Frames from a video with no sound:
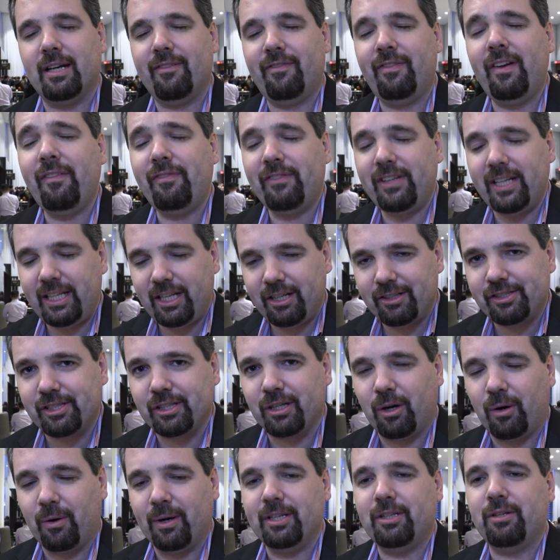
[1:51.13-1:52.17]
15 years
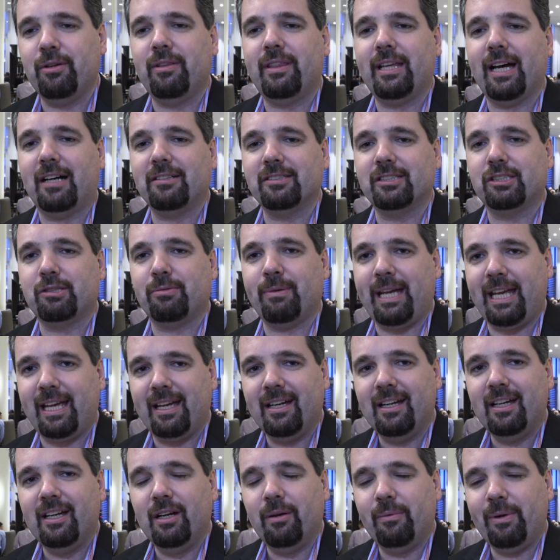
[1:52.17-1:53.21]
ago in
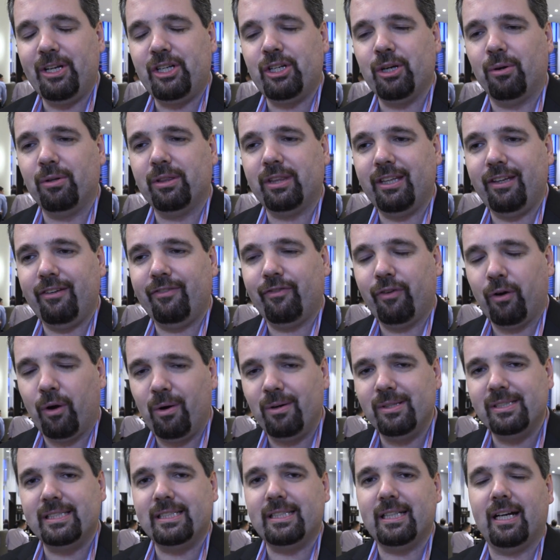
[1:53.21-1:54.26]
2003 we showed the
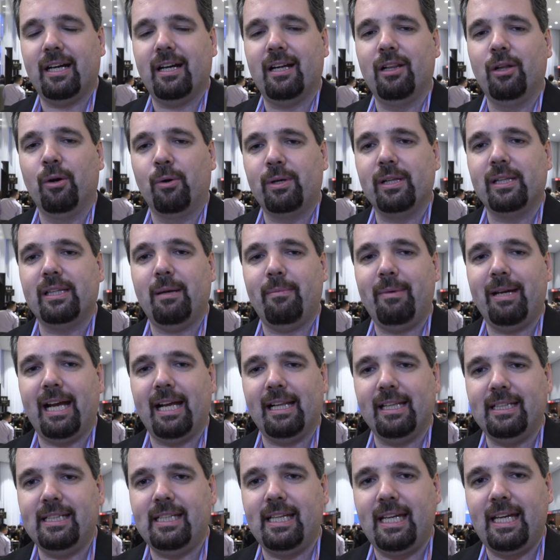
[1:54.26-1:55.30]
first uh, local dimming
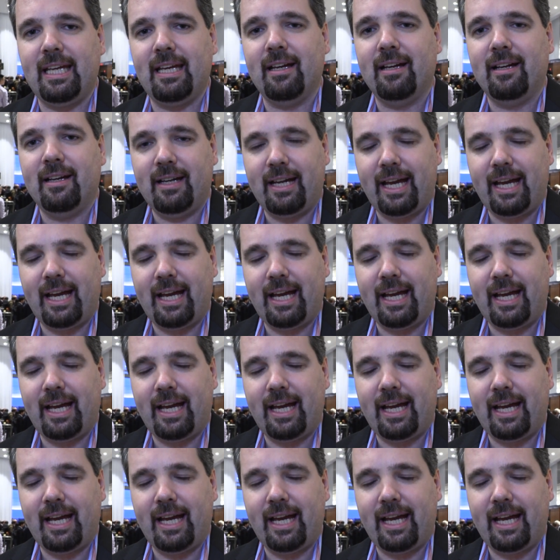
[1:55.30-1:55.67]
LED